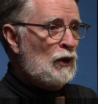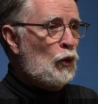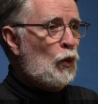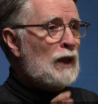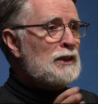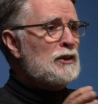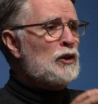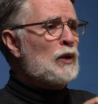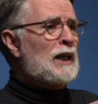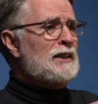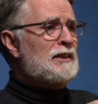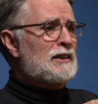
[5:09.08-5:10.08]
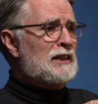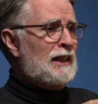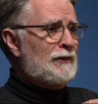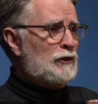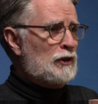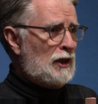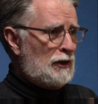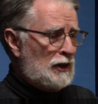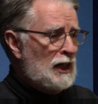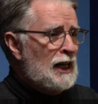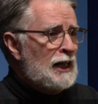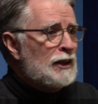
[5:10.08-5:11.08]
one crisis after
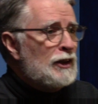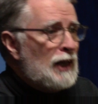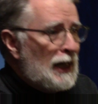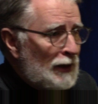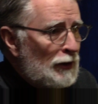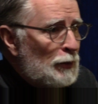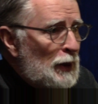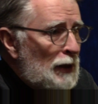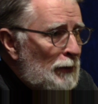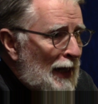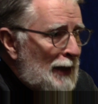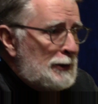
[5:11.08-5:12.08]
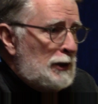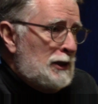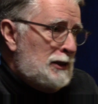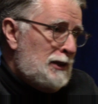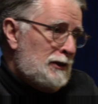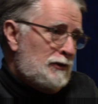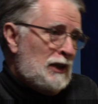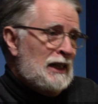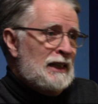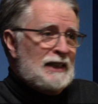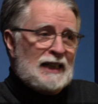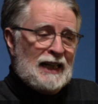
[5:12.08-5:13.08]
another. You had to be imaginative
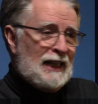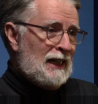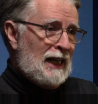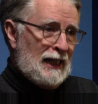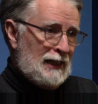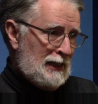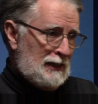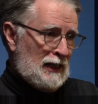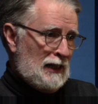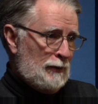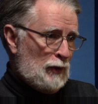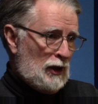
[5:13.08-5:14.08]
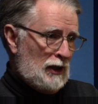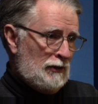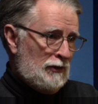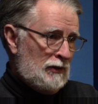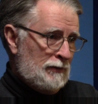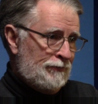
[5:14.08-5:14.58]
to get any time off.